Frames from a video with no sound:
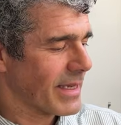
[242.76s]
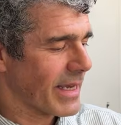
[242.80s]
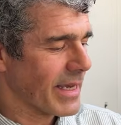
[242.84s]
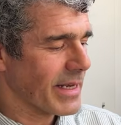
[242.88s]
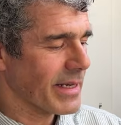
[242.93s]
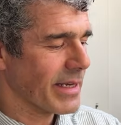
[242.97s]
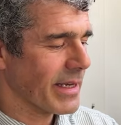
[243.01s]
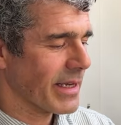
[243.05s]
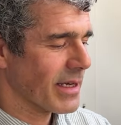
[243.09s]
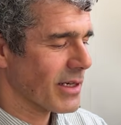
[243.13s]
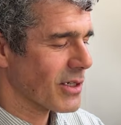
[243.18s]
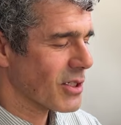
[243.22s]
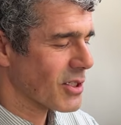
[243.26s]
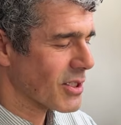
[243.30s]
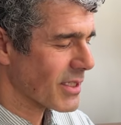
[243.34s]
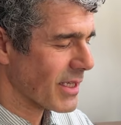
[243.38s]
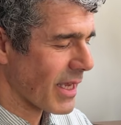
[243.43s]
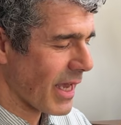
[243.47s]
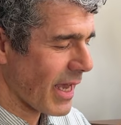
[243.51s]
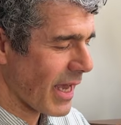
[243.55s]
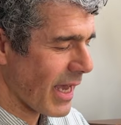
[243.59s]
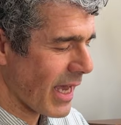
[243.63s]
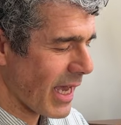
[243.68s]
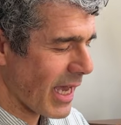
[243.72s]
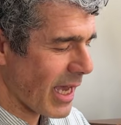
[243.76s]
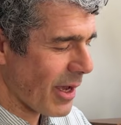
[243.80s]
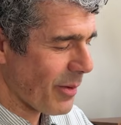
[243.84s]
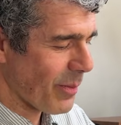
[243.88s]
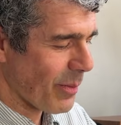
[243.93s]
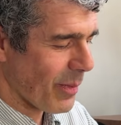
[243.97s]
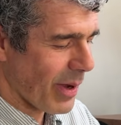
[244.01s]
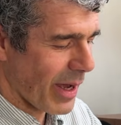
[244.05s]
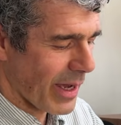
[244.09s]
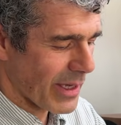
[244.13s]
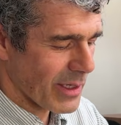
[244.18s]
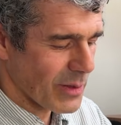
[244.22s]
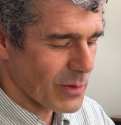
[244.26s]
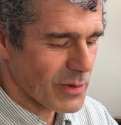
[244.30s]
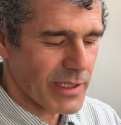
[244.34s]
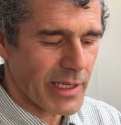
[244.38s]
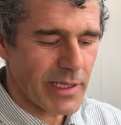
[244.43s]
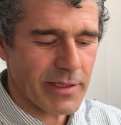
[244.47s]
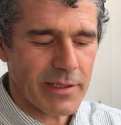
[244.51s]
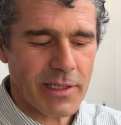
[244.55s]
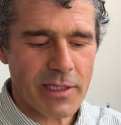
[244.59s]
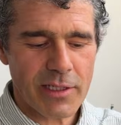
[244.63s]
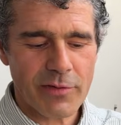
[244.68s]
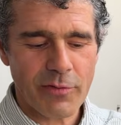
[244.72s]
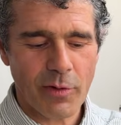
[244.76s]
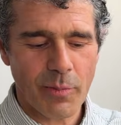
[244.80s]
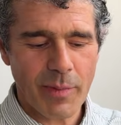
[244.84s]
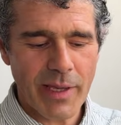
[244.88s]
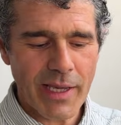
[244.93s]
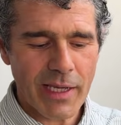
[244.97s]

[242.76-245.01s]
in-ears, I used in-ears from